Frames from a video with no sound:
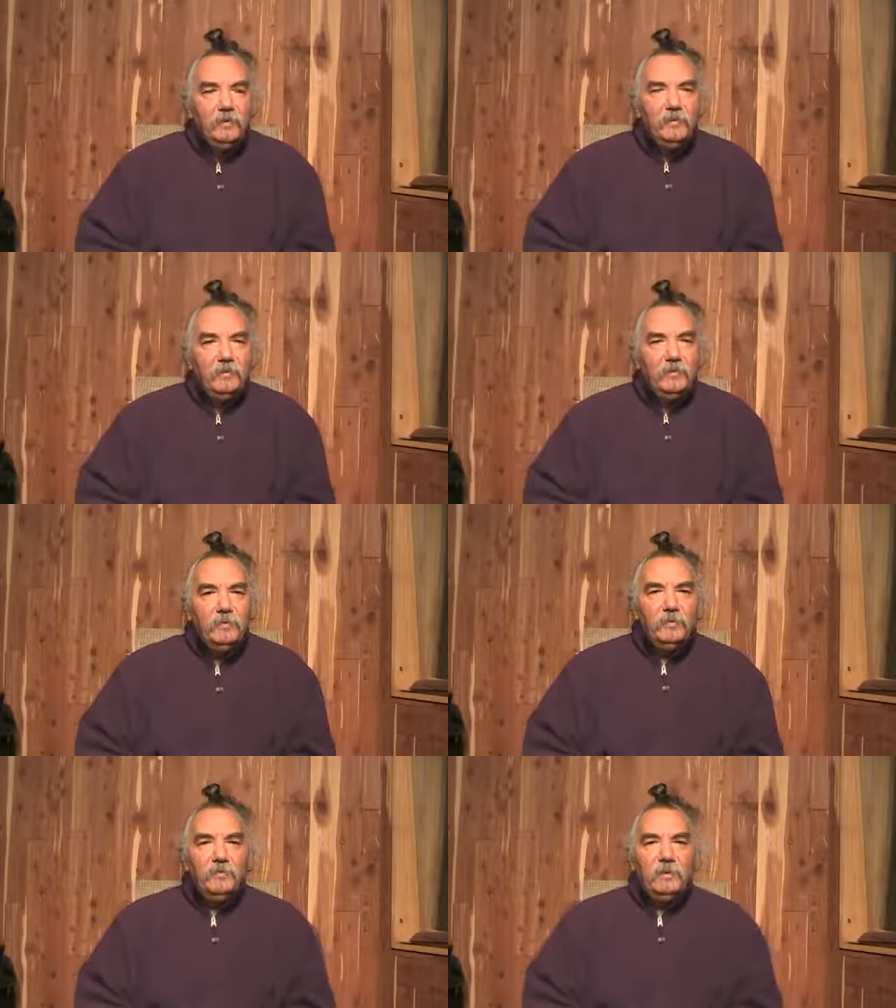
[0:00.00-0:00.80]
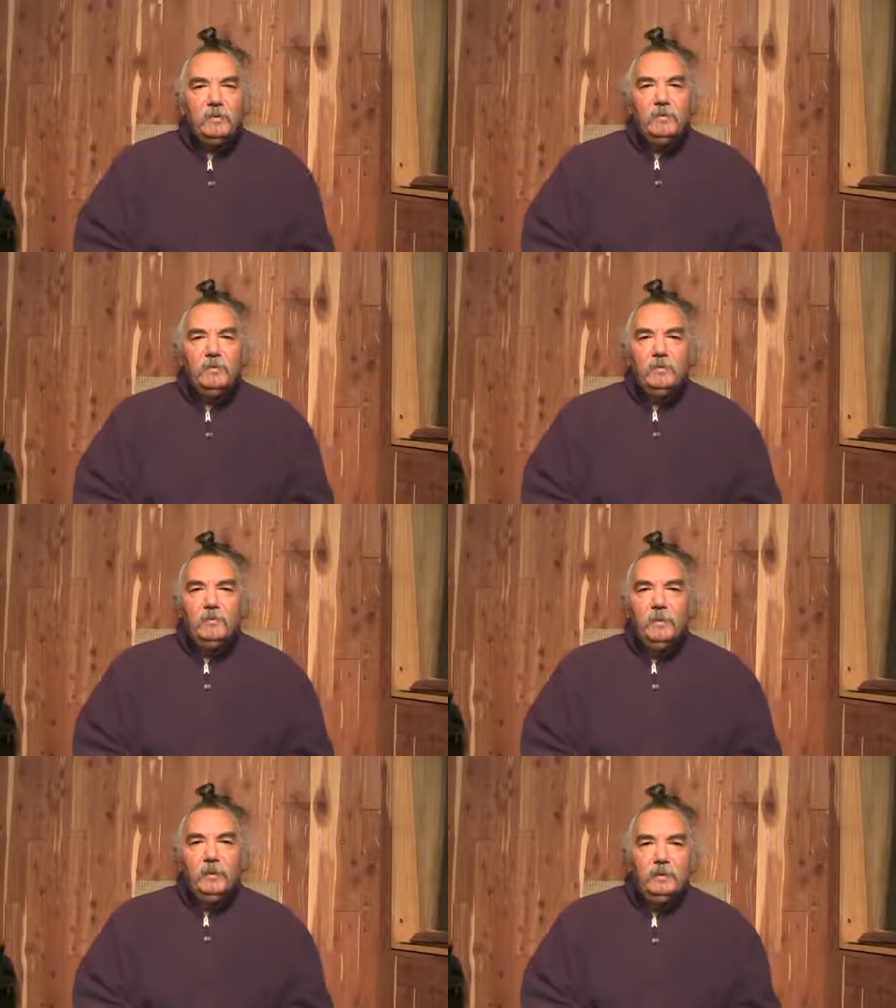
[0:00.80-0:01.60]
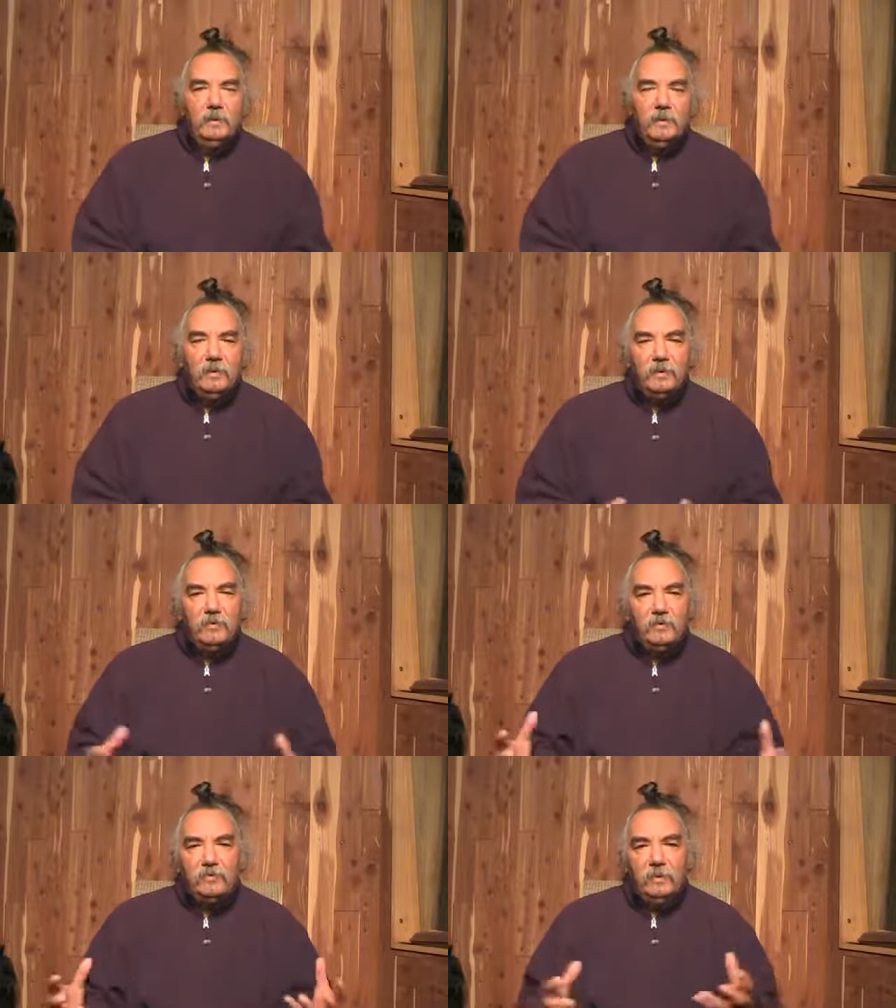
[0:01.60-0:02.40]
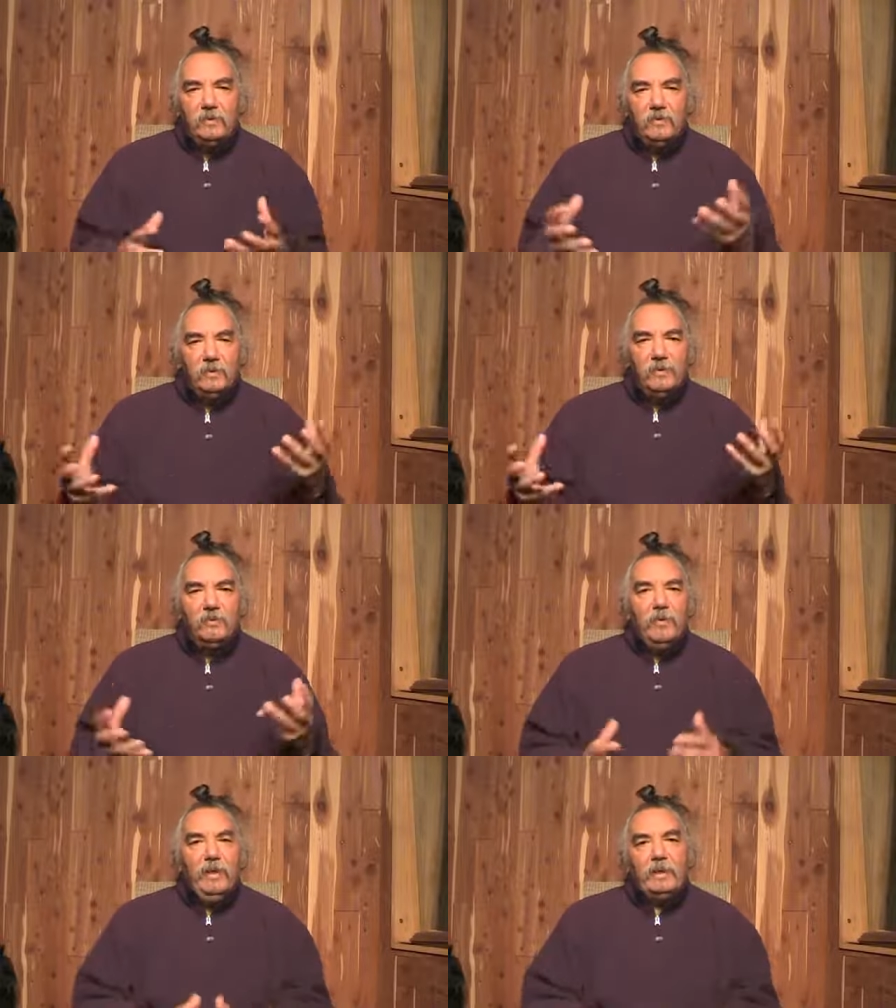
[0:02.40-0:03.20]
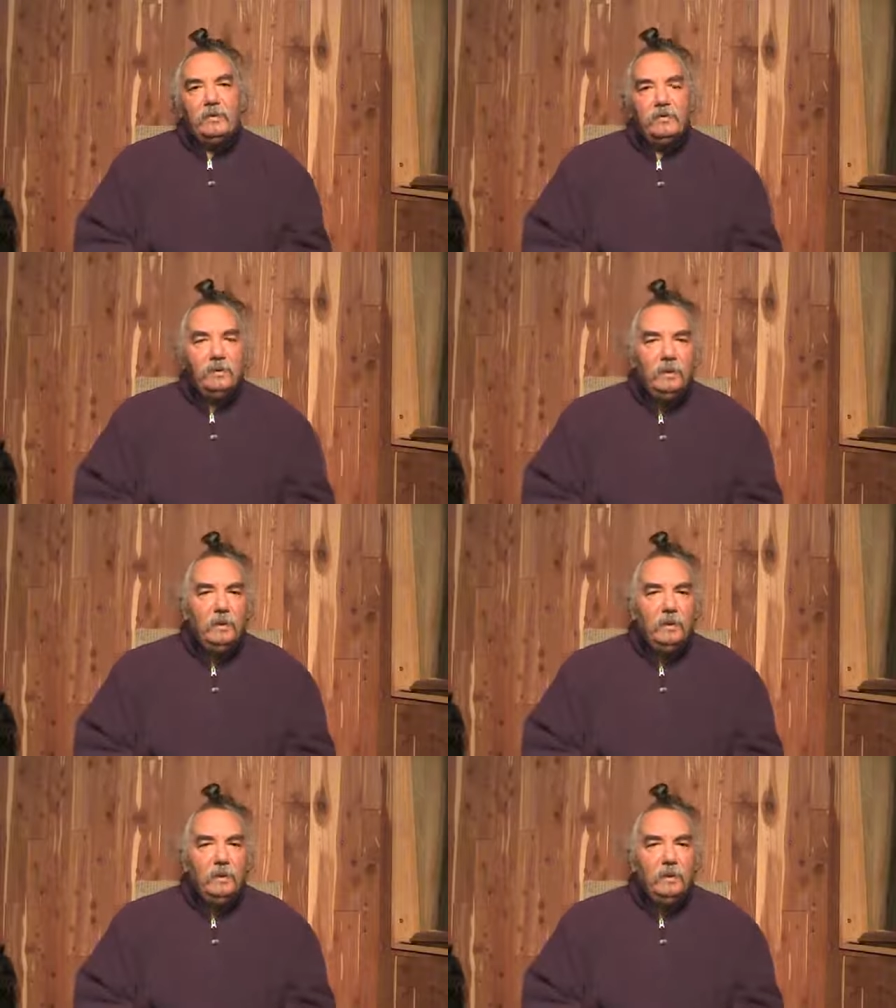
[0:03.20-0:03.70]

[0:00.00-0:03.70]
So we're talking about the mind that constricts, it contracts